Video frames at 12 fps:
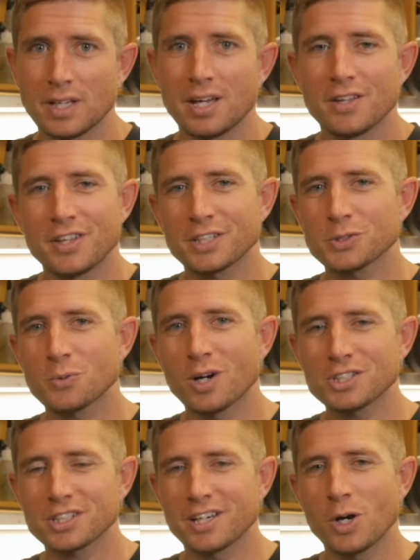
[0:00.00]
Thanks for
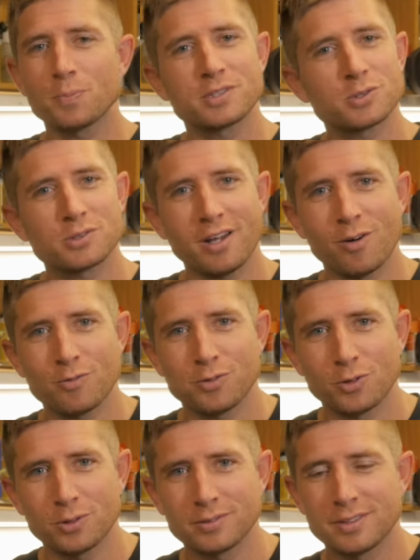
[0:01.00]
watching. I hope this was
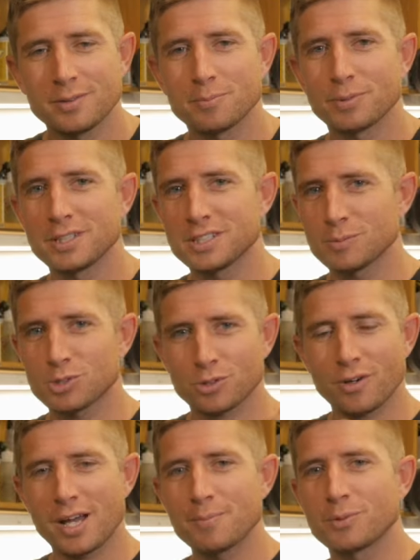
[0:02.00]
helpful. Please
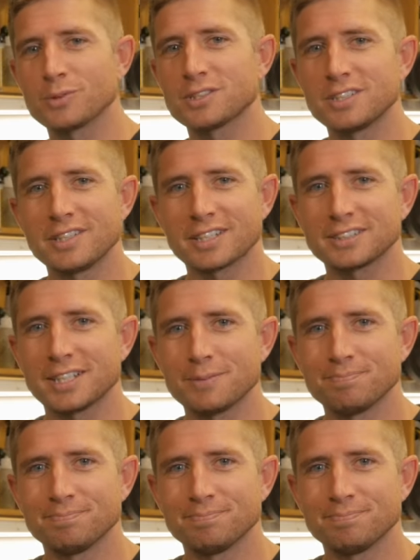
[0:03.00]
subscribe and we'll see you next time.